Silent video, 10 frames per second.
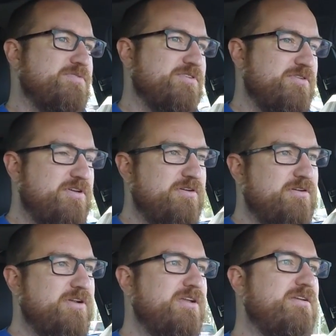so
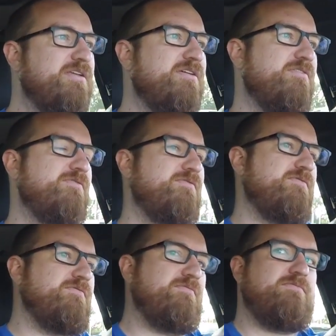you're in, you know,
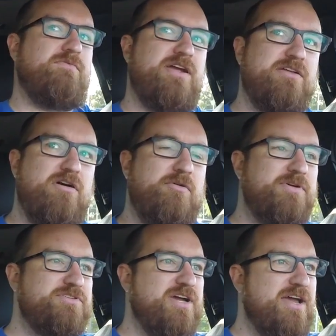regular
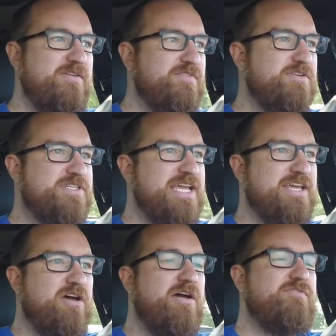all-wheel drive, and you're
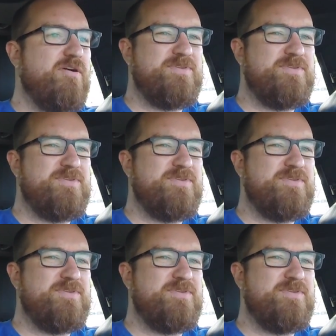taking off.